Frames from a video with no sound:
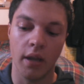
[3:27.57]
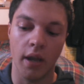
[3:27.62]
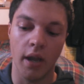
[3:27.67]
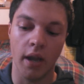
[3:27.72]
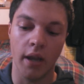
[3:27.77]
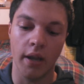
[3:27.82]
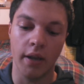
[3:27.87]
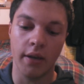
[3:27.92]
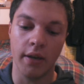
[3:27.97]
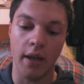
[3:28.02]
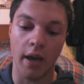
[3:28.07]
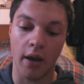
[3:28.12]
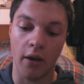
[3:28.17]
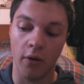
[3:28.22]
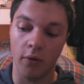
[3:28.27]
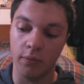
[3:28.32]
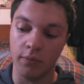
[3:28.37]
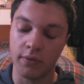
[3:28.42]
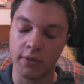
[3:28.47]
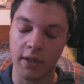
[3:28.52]
Uh,
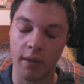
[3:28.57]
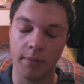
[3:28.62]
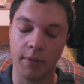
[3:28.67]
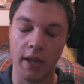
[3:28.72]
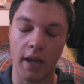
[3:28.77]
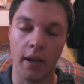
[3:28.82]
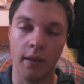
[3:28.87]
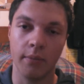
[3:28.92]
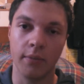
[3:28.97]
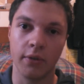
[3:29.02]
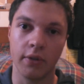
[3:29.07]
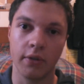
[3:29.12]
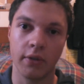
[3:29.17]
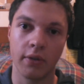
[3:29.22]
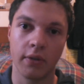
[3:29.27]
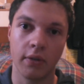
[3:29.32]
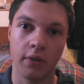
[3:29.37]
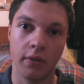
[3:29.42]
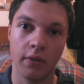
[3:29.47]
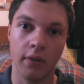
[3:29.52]
now,
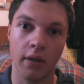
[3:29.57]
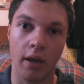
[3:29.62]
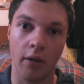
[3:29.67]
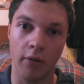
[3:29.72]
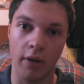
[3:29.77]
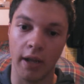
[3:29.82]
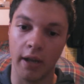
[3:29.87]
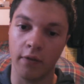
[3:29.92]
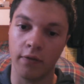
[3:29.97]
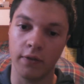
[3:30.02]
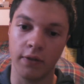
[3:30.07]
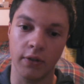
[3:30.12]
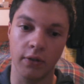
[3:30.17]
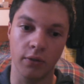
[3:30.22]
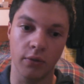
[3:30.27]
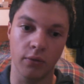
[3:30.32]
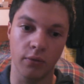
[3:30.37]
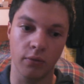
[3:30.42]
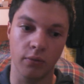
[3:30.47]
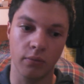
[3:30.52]
sometimes I would have
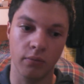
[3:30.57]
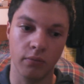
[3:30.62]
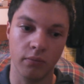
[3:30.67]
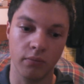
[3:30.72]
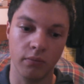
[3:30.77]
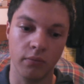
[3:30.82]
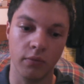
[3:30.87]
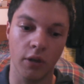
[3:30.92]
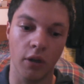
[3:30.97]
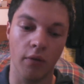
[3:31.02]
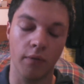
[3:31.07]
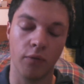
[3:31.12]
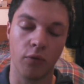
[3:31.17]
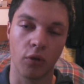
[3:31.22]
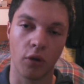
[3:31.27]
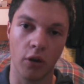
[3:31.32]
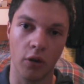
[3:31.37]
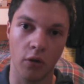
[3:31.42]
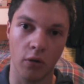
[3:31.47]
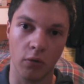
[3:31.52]
to, you know,
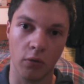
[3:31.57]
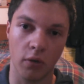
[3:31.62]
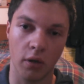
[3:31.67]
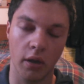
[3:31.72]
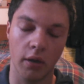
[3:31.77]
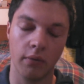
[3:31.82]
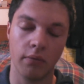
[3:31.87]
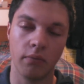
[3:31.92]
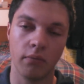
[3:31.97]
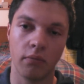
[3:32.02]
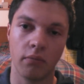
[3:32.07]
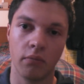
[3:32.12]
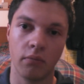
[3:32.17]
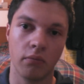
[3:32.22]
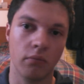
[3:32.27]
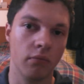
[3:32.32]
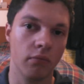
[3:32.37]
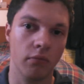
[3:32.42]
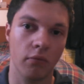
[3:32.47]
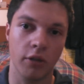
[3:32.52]
forego a run,
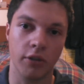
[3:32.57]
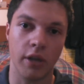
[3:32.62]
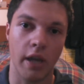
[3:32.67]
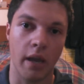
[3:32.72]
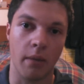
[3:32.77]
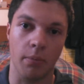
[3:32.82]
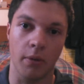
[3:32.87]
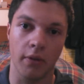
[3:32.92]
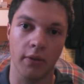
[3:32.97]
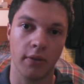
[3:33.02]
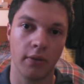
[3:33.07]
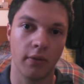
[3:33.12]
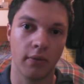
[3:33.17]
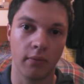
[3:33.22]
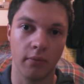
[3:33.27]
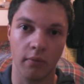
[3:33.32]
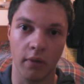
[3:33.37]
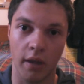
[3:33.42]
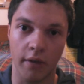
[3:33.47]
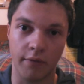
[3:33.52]
which happens.
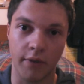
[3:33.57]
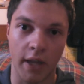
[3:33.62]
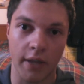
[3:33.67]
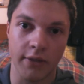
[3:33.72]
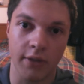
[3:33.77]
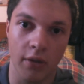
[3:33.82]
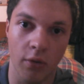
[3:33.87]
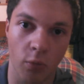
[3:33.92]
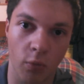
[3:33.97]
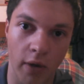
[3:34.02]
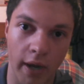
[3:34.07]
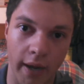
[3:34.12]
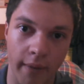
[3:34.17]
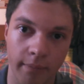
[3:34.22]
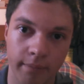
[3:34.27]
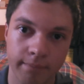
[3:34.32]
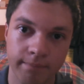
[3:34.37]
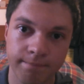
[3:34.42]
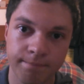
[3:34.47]
Life gets in the way.